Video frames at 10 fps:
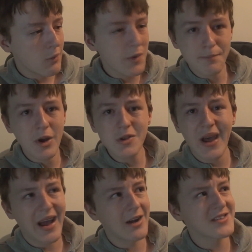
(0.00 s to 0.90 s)
With
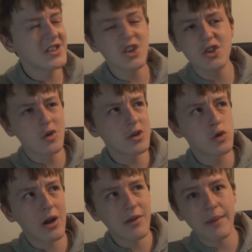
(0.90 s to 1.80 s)
Murder House, they just showed the
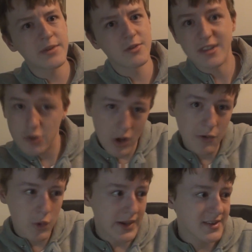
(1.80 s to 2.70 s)
12 episodes in
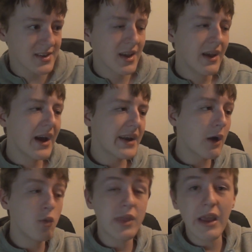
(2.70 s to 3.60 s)
12 weeks. And
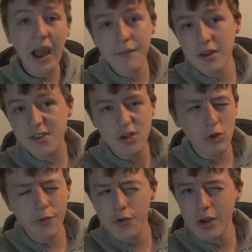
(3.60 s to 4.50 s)
now they're having a
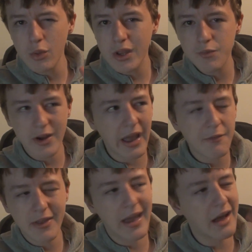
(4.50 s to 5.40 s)
2 or 3 week break, I
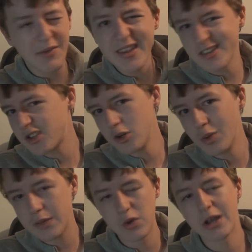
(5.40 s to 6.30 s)
forget. I think it's a 2
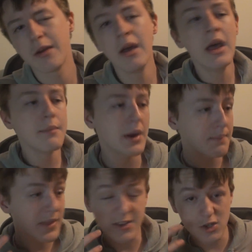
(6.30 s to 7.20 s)
week break.
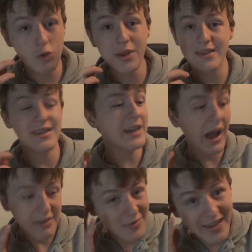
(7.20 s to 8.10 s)
But the 2 weeks,
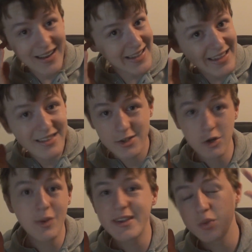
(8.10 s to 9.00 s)
I don't care. Like,
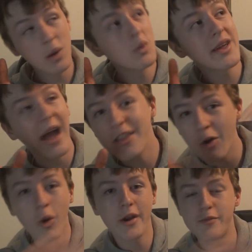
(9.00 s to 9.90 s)
2 weeks, 1 week, I
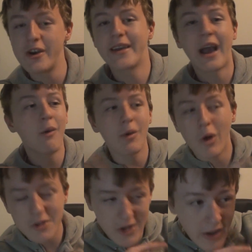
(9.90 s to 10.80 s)
don't want a break. I want to
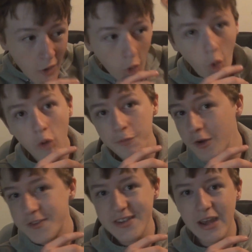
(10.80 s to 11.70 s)
watch all
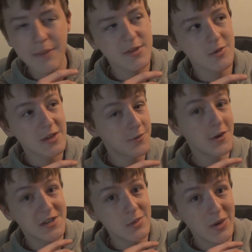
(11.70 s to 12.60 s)
13 episodes in
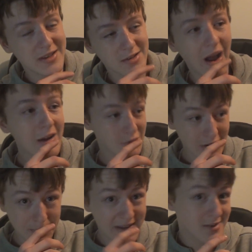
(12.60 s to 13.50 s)
13 weeks. So I was
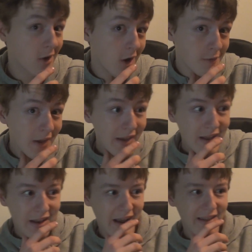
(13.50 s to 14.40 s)
really pissed
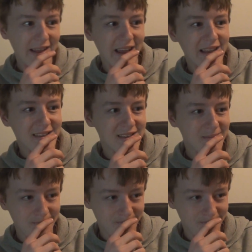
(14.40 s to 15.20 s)
off. It's